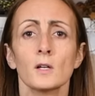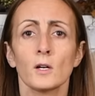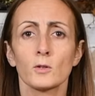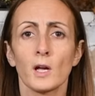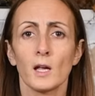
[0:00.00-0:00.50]

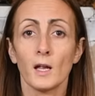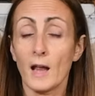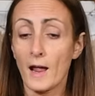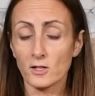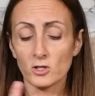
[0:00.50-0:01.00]
Okay, and
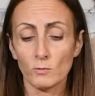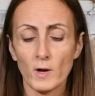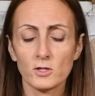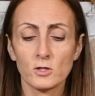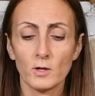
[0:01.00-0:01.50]
actually, why
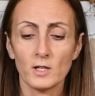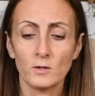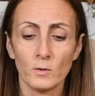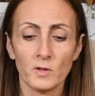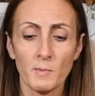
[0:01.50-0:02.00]
don't you go ahead and
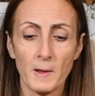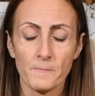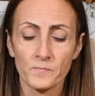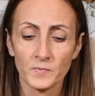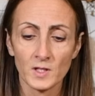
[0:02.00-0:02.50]
do it with me?
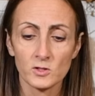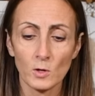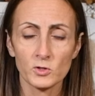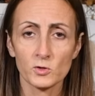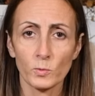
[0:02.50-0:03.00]

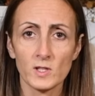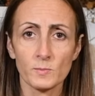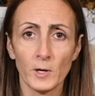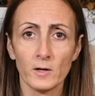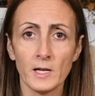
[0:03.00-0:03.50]
So squeeze the
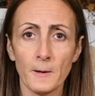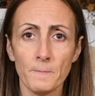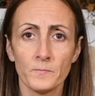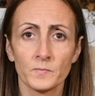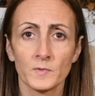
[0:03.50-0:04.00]

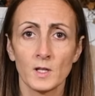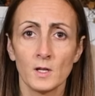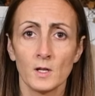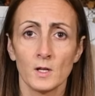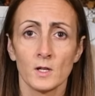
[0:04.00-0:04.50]
perineum,
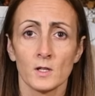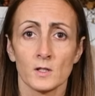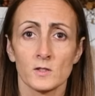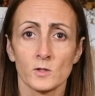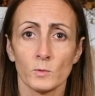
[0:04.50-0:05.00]

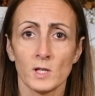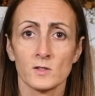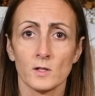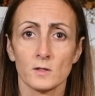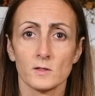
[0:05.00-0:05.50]

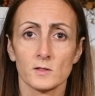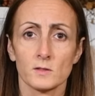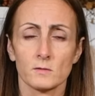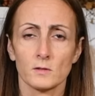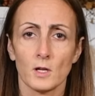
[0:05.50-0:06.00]
squeeze
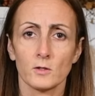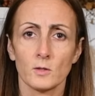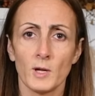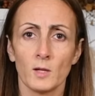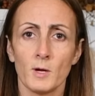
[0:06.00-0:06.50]
under
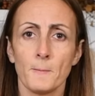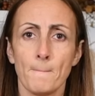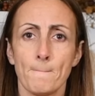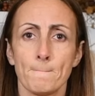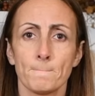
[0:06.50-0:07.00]
the belly
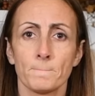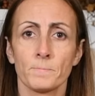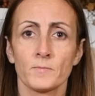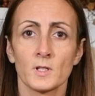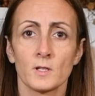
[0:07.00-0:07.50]
button,
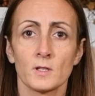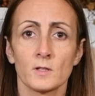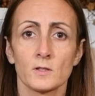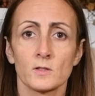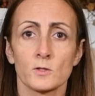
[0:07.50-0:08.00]

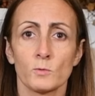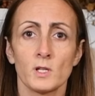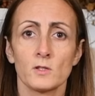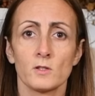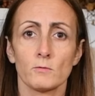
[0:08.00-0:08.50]

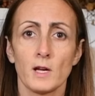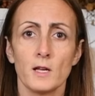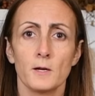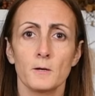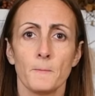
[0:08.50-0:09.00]
squeeze right
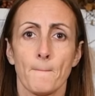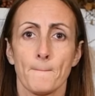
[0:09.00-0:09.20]
here.